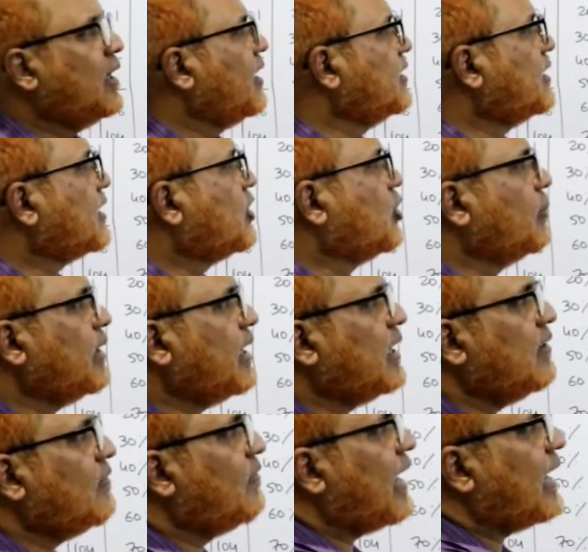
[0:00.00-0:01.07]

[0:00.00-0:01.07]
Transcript: In the cumulative